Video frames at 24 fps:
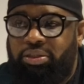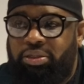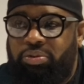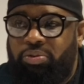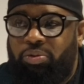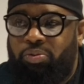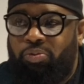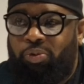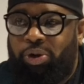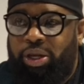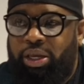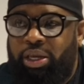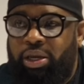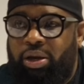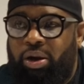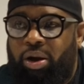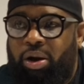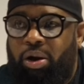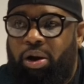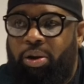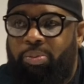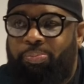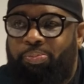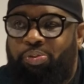we
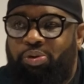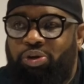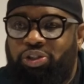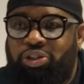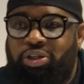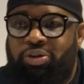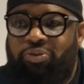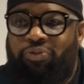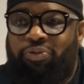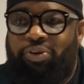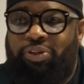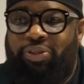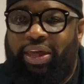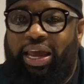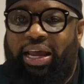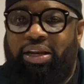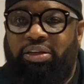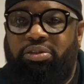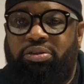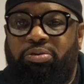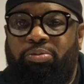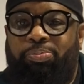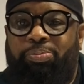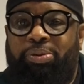are pushing for that
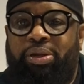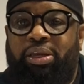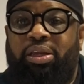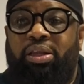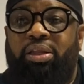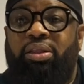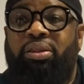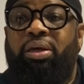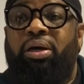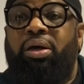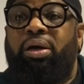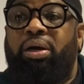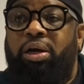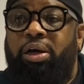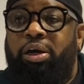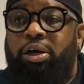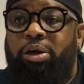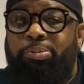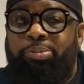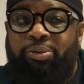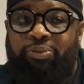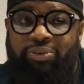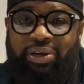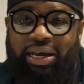to be the
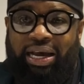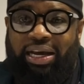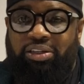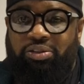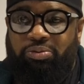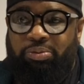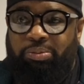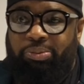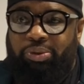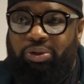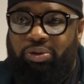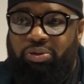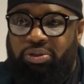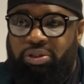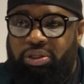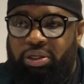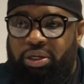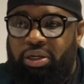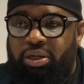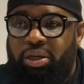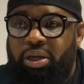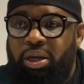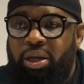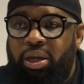hub of gospel
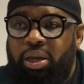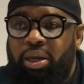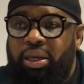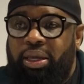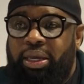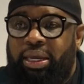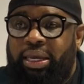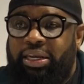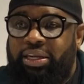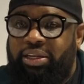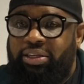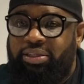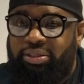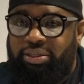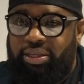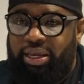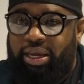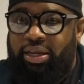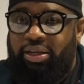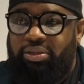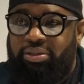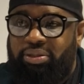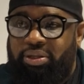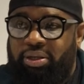music in the
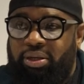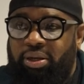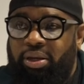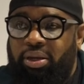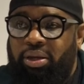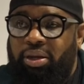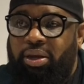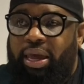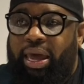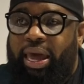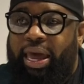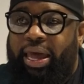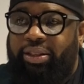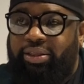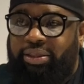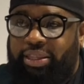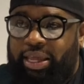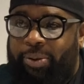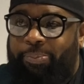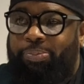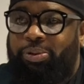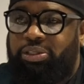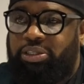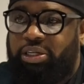States. at
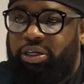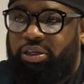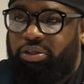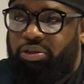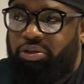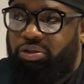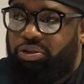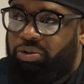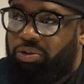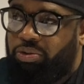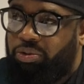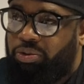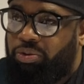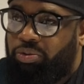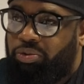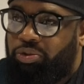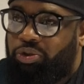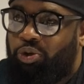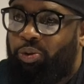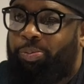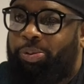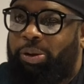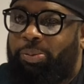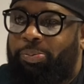that particular school,
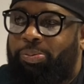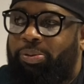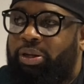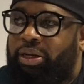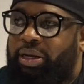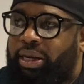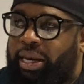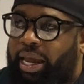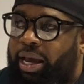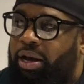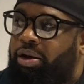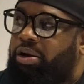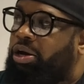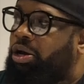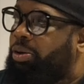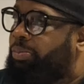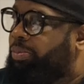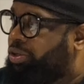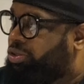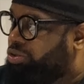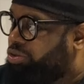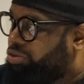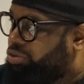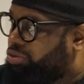so people are now
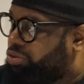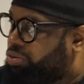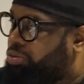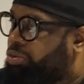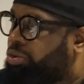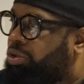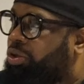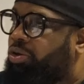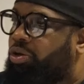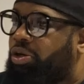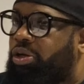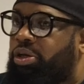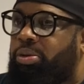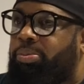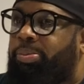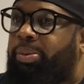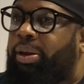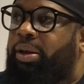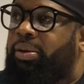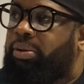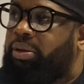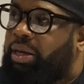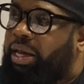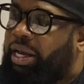coming to the school learning
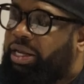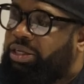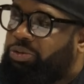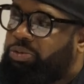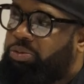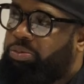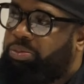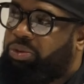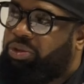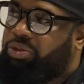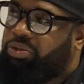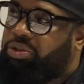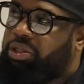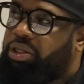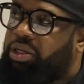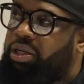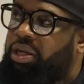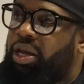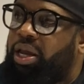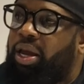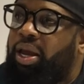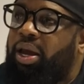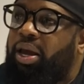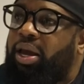about gospel music.
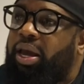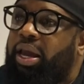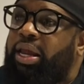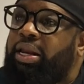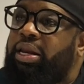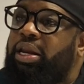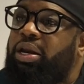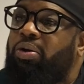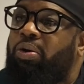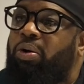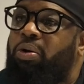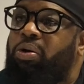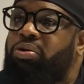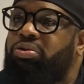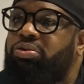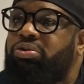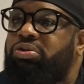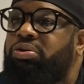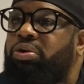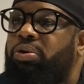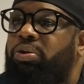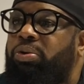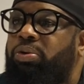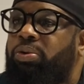And then
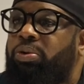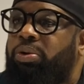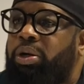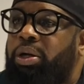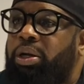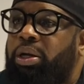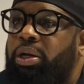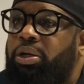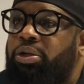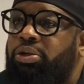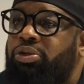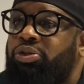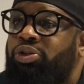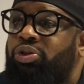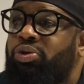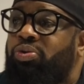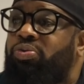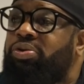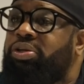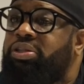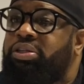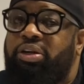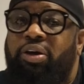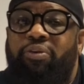also
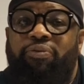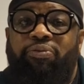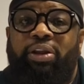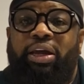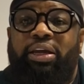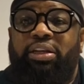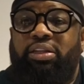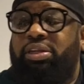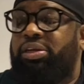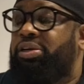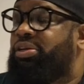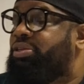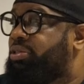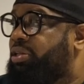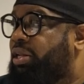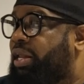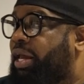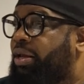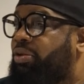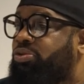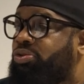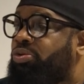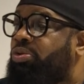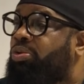doing stuff like this,
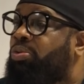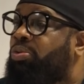like doing